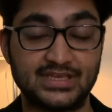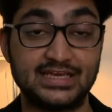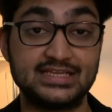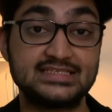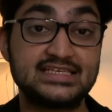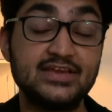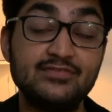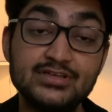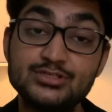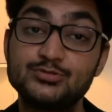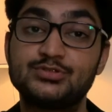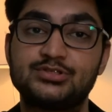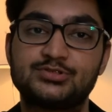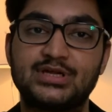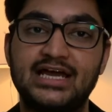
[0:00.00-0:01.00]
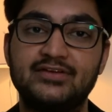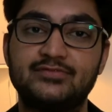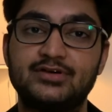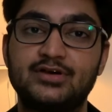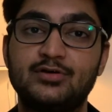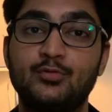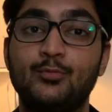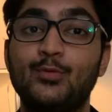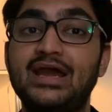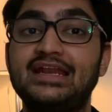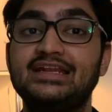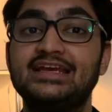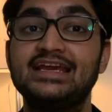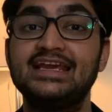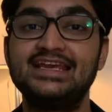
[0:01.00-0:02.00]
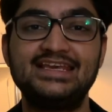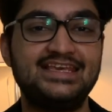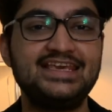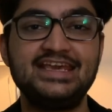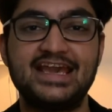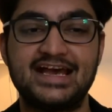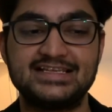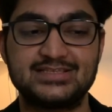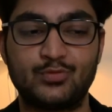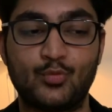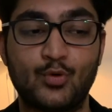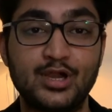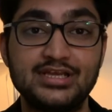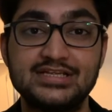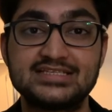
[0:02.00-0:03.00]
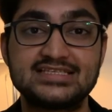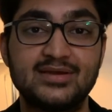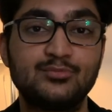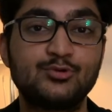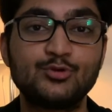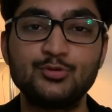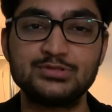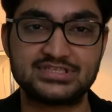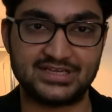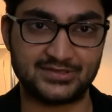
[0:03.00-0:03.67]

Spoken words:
It is given to the driver when he has avoided some rules and